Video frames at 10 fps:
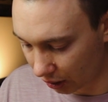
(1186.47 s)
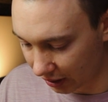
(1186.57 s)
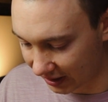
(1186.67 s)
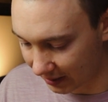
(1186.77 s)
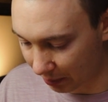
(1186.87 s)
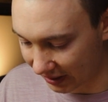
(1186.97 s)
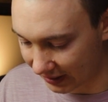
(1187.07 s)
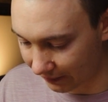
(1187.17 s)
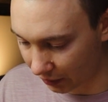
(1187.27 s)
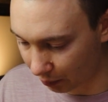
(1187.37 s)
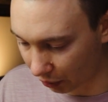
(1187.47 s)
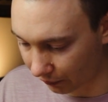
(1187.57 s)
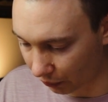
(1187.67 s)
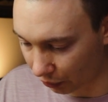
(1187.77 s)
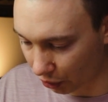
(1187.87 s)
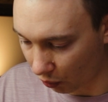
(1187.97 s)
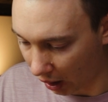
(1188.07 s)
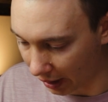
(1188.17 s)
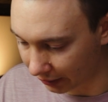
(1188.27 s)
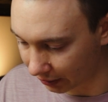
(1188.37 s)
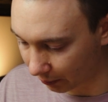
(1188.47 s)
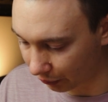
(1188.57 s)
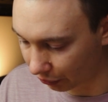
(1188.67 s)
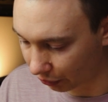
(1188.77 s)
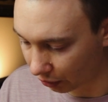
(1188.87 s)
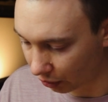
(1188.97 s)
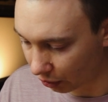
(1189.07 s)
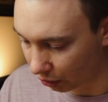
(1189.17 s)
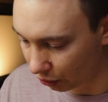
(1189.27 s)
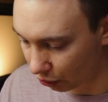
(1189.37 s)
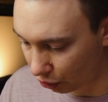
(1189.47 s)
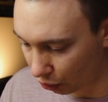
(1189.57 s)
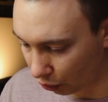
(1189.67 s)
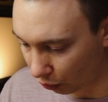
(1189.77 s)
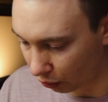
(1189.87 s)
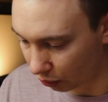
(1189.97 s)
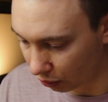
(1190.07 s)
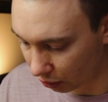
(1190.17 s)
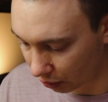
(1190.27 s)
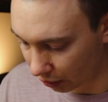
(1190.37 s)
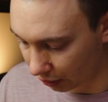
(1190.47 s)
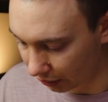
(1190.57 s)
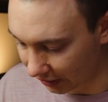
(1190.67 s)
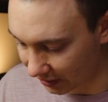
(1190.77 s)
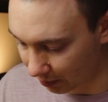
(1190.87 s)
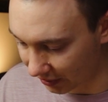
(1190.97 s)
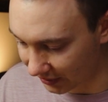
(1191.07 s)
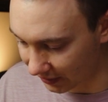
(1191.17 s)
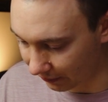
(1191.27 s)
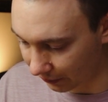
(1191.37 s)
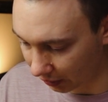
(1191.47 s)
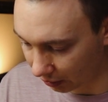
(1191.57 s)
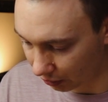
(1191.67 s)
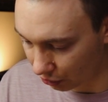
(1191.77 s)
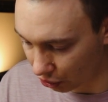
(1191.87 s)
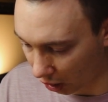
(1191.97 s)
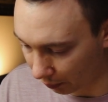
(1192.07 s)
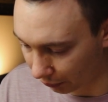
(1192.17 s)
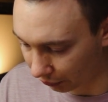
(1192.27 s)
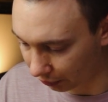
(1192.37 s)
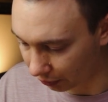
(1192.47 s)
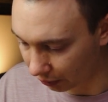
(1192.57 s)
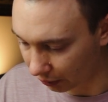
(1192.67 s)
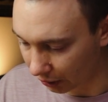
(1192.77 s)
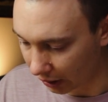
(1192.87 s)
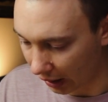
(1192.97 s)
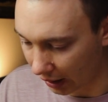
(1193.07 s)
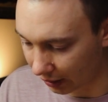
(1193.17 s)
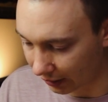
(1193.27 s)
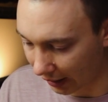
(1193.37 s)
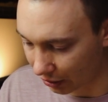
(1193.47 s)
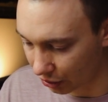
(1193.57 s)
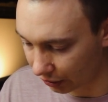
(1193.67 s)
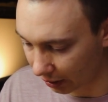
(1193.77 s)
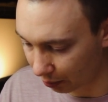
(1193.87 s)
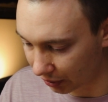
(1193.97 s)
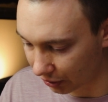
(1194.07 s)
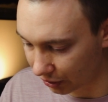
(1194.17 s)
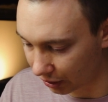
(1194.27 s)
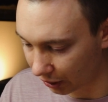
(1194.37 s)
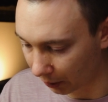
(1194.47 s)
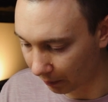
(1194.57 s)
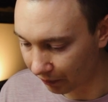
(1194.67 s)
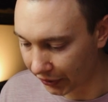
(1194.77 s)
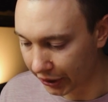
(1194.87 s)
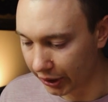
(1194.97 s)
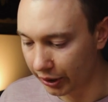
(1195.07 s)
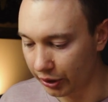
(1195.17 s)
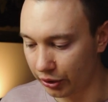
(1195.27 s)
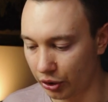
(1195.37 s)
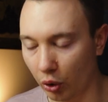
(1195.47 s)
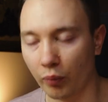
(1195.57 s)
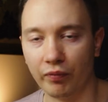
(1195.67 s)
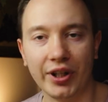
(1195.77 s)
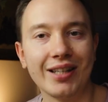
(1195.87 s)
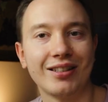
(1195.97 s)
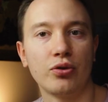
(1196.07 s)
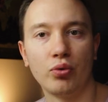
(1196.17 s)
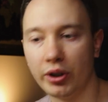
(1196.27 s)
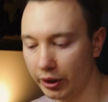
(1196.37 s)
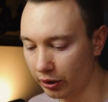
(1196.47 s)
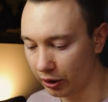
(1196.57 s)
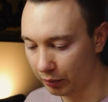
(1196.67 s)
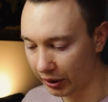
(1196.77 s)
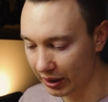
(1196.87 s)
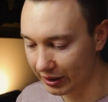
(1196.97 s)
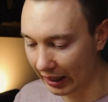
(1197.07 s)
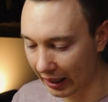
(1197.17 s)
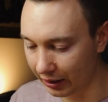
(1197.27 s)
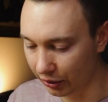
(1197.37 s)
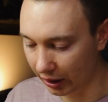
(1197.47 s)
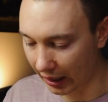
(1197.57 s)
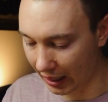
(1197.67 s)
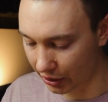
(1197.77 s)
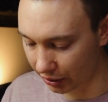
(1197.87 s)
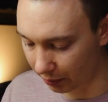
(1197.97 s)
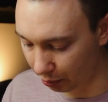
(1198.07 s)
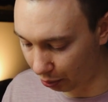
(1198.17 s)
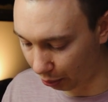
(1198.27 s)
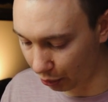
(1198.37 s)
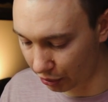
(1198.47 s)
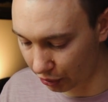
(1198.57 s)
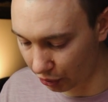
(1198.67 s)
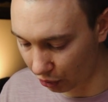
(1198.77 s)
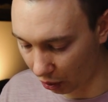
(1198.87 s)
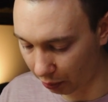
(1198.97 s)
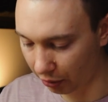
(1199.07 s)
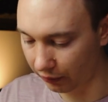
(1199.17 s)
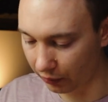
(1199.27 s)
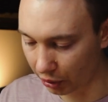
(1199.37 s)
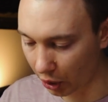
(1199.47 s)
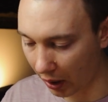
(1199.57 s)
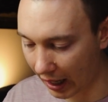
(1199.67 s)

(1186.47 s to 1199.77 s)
specific portfolio items to the specific jobs, and it actually appears here. So this is really good, because then you can actually boost your portfolio